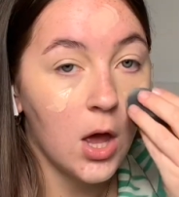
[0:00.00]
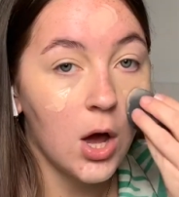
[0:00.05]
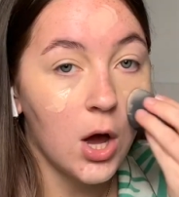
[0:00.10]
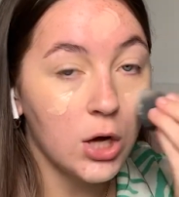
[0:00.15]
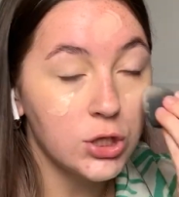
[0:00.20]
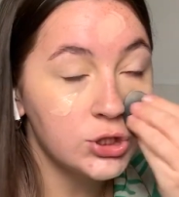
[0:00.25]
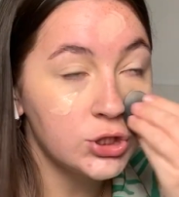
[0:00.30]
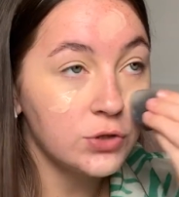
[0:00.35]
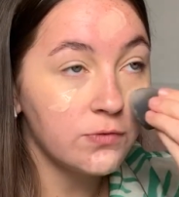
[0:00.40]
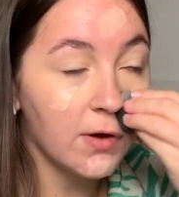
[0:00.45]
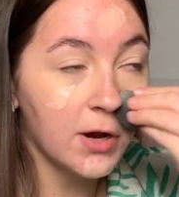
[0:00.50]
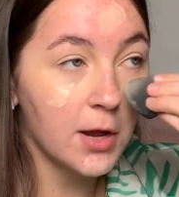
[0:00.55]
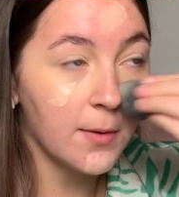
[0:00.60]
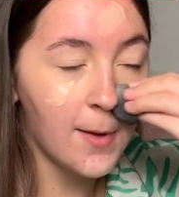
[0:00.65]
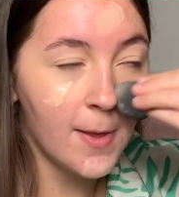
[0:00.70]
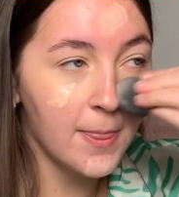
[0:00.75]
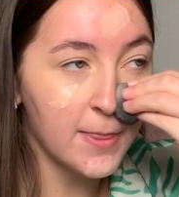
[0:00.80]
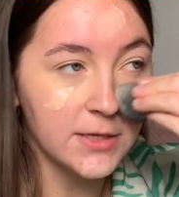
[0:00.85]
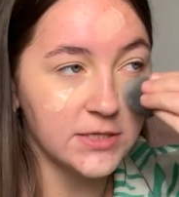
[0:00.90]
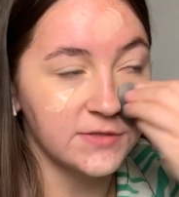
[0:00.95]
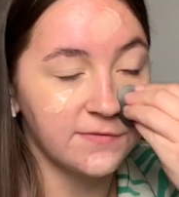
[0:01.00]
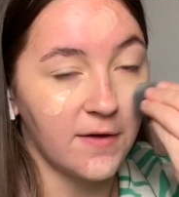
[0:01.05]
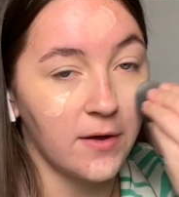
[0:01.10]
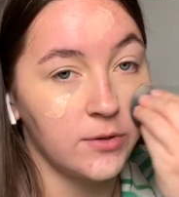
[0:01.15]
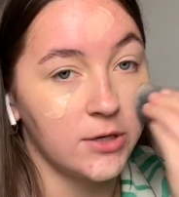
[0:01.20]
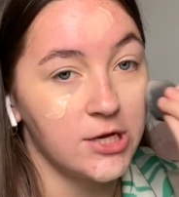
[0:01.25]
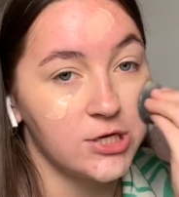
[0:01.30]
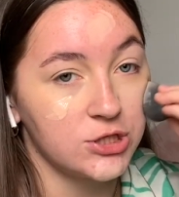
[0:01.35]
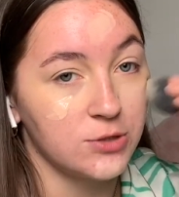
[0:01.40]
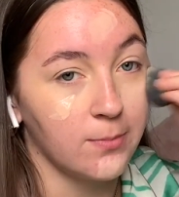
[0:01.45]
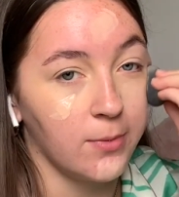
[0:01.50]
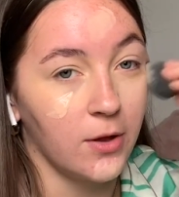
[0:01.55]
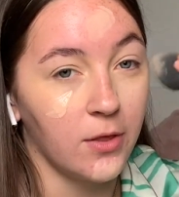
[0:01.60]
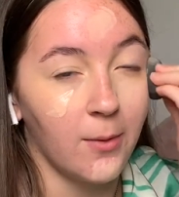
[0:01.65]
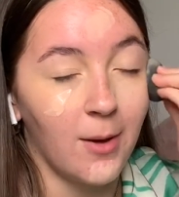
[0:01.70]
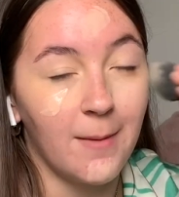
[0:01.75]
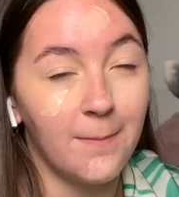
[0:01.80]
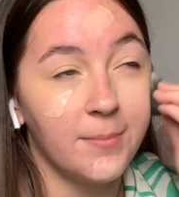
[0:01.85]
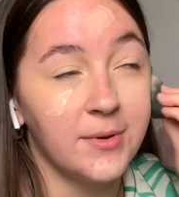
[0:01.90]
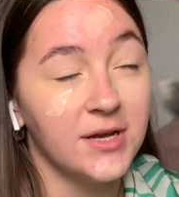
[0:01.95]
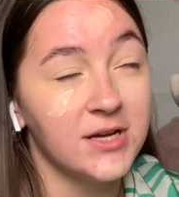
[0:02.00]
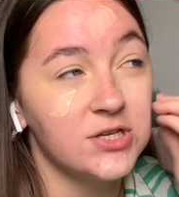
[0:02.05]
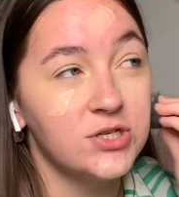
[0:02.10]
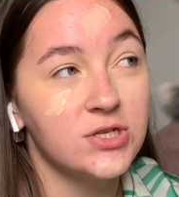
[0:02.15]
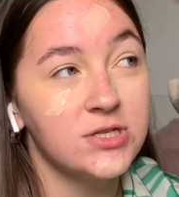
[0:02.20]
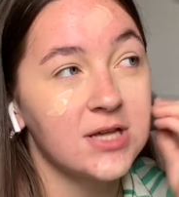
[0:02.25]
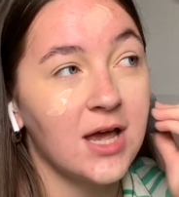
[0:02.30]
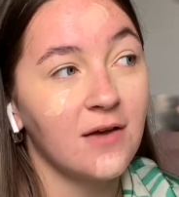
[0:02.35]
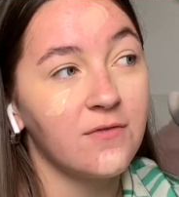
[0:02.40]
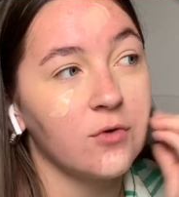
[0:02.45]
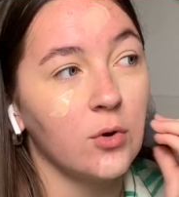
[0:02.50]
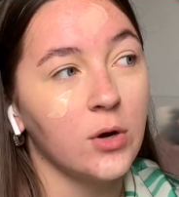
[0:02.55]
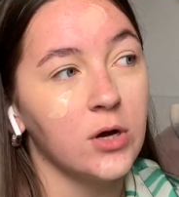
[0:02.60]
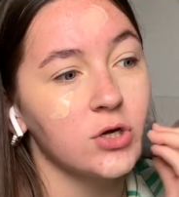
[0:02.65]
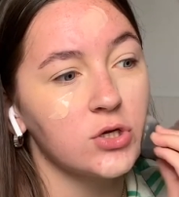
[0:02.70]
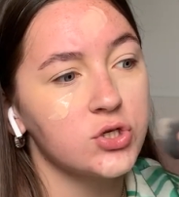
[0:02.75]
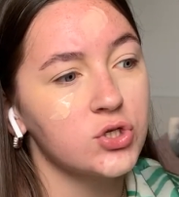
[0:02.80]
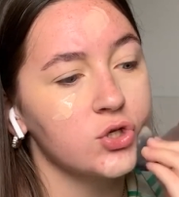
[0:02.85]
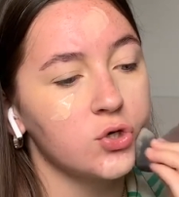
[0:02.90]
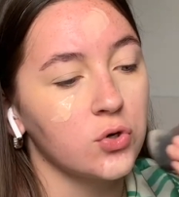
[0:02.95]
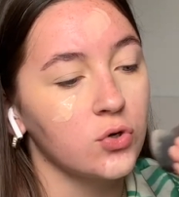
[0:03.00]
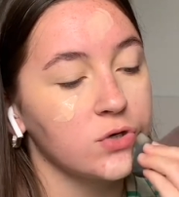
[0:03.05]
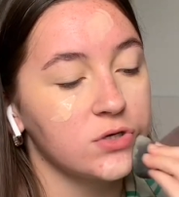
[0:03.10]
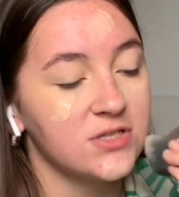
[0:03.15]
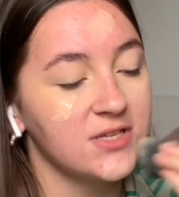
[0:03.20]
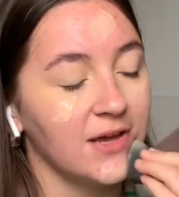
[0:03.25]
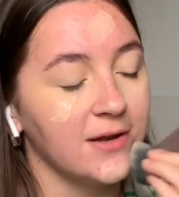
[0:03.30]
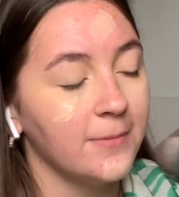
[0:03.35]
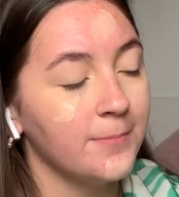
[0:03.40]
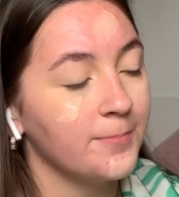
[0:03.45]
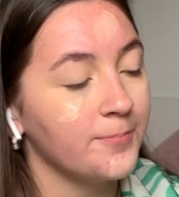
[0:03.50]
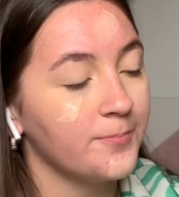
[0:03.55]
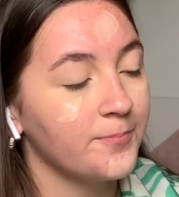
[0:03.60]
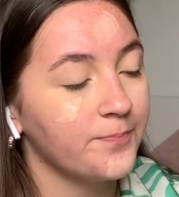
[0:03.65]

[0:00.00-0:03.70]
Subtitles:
I do recommend this foundation, by the way, but it does have quite a strong scent.